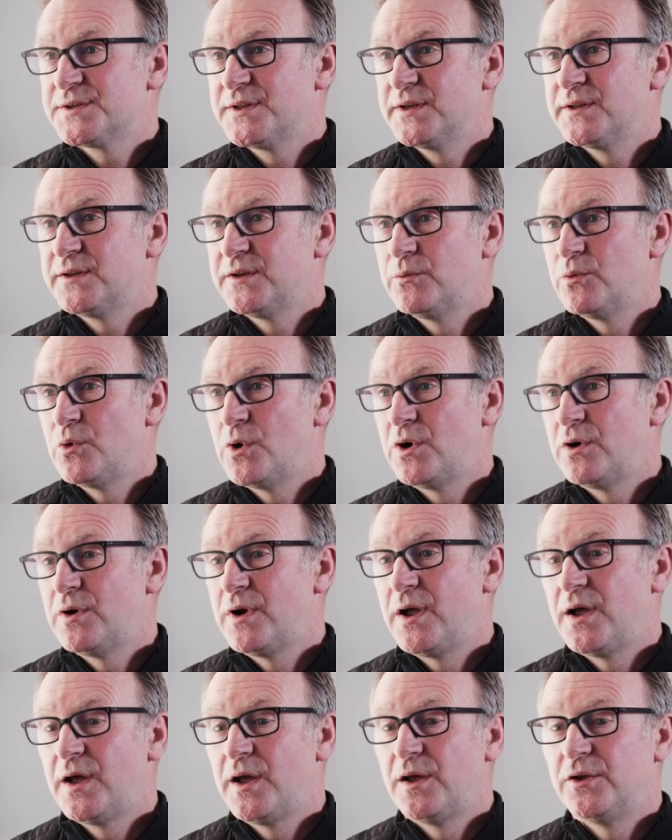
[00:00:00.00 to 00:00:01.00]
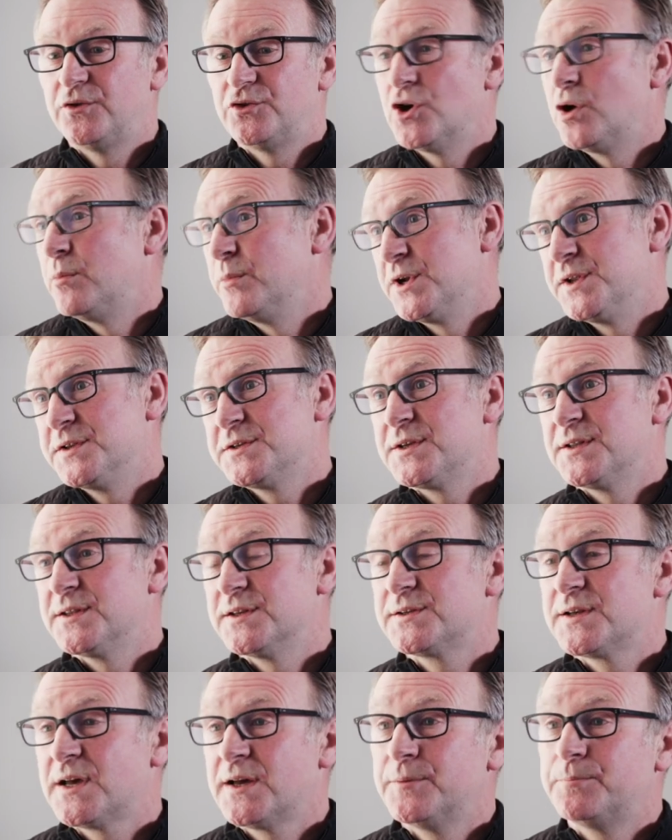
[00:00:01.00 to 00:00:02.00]
that were dominant at
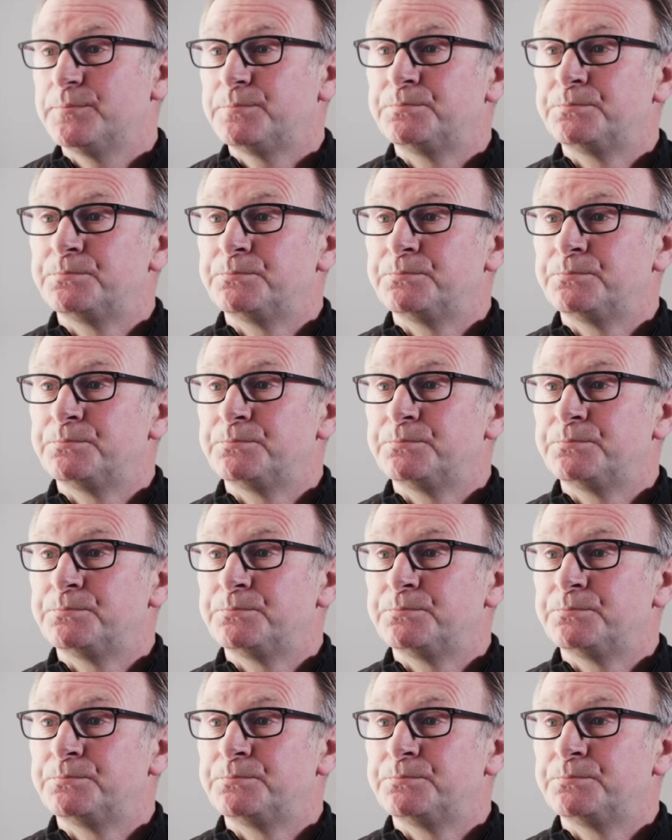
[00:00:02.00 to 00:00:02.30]
the time.